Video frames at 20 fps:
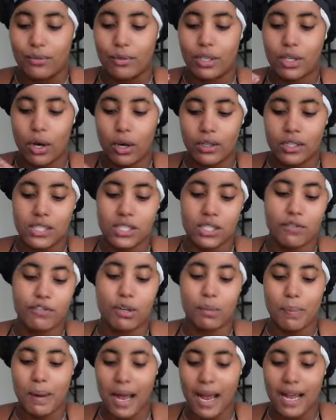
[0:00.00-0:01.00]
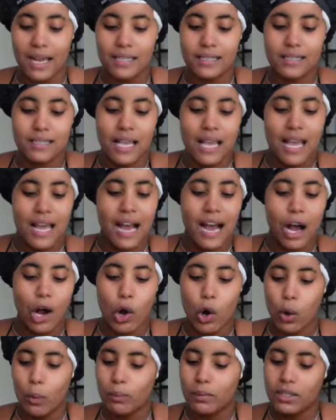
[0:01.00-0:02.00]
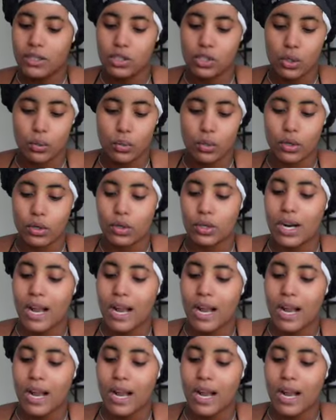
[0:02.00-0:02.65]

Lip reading: Regardless of your past, how homeless you were,